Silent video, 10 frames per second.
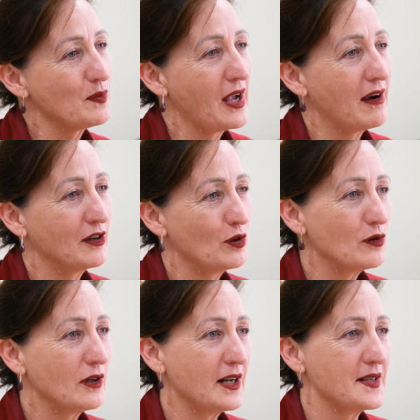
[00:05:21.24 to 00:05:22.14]
we are an
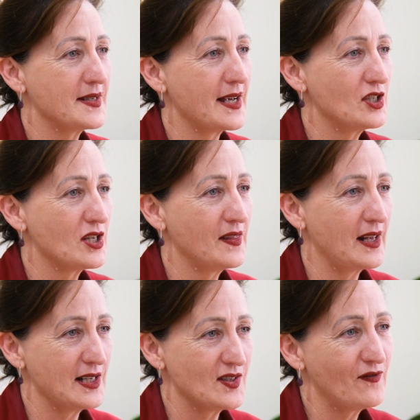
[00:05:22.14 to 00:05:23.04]
organisation that
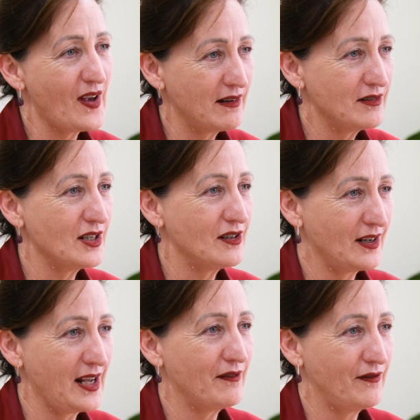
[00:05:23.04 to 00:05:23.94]
is founded
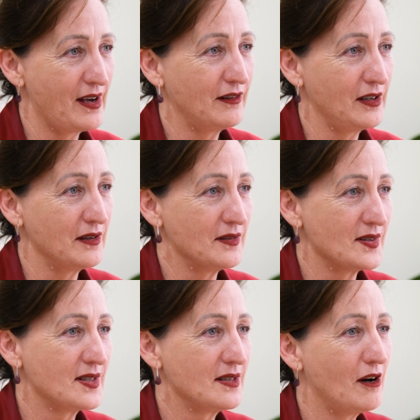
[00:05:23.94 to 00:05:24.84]
on our
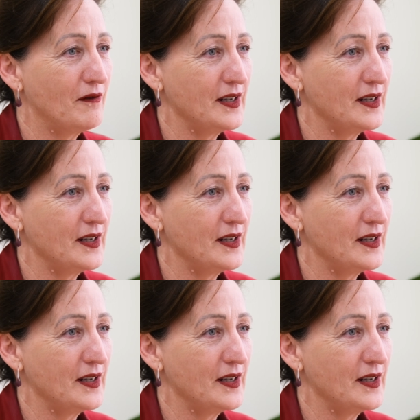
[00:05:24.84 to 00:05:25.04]
values of